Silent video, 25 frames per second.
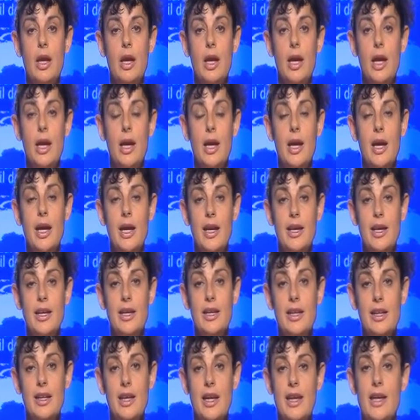And
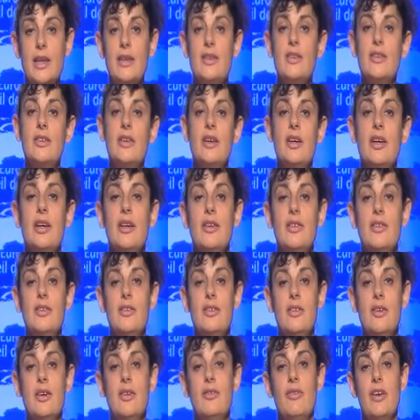legal aid
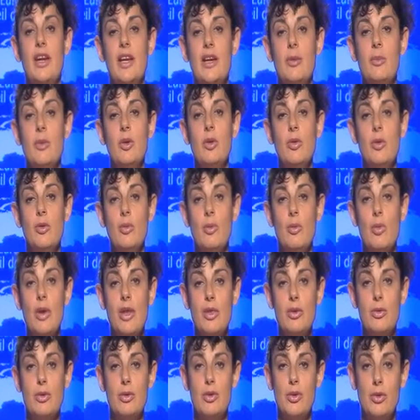is available
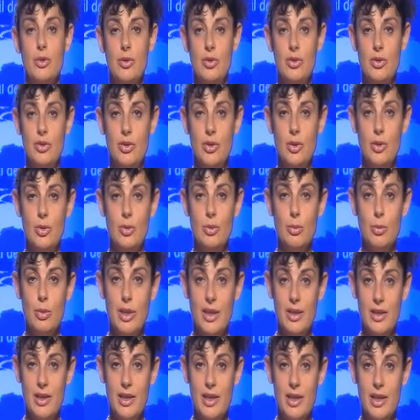whether or not you
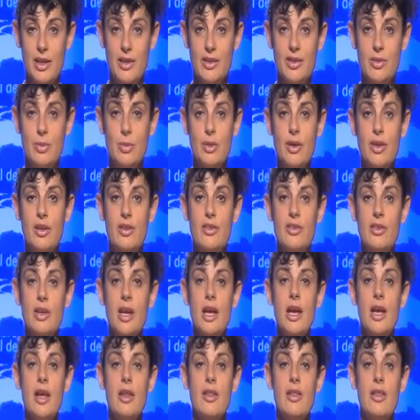win the case, whereas
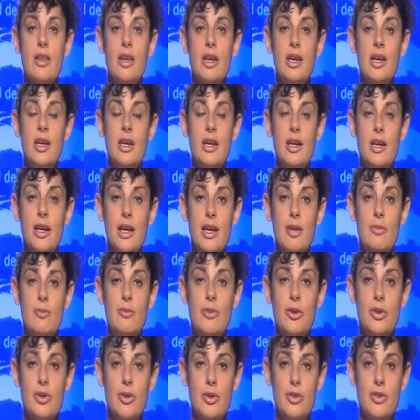the claim
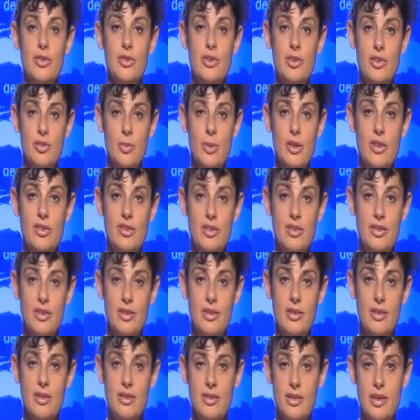for costs and expenses,
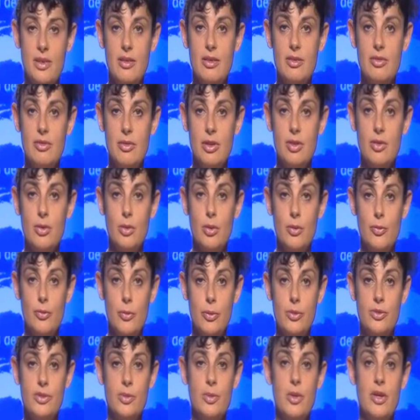as I said, under Article
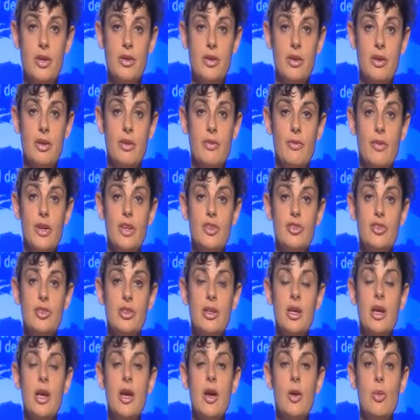41 of the Convention,
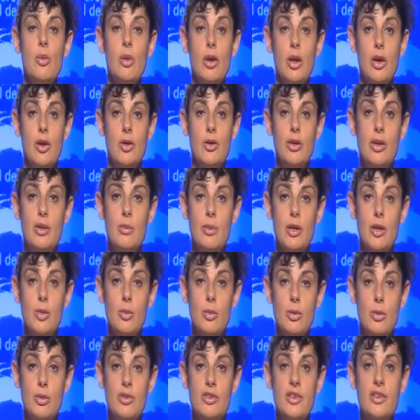will only be
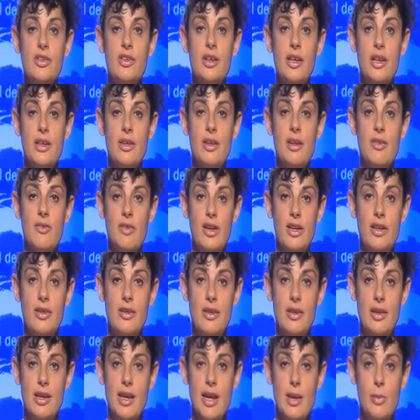awarded in the event
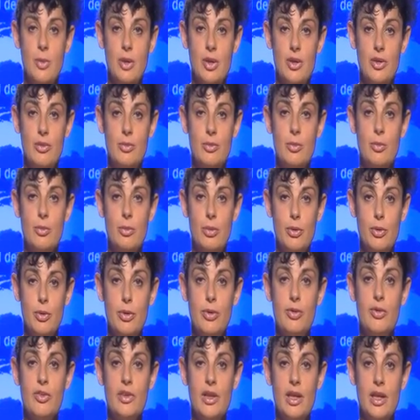that the applicant
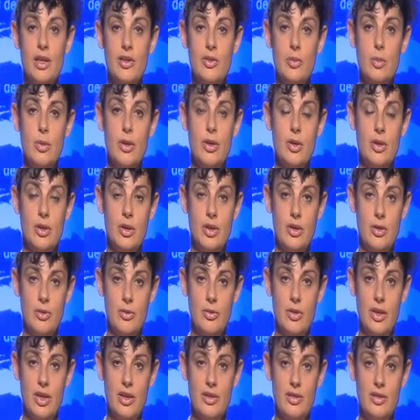proves at least one of
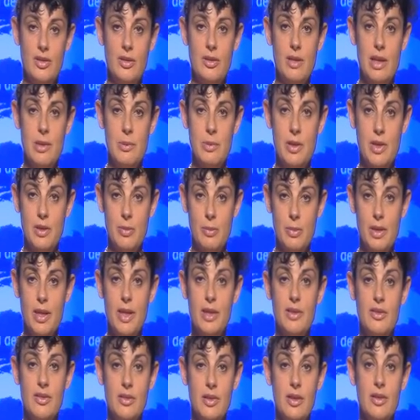his
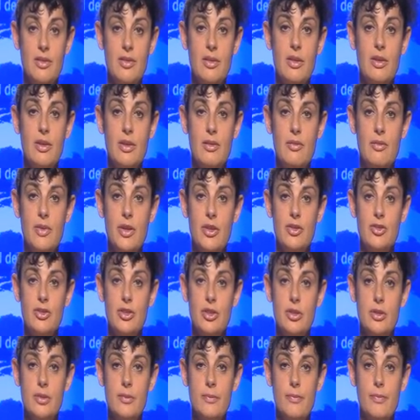complaints under the
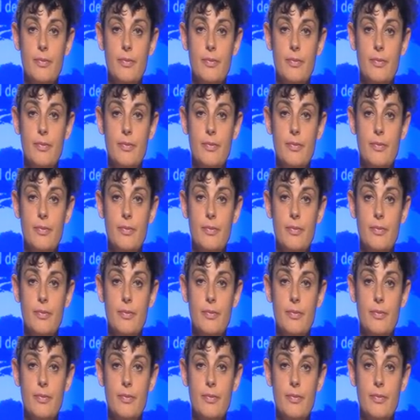Convention.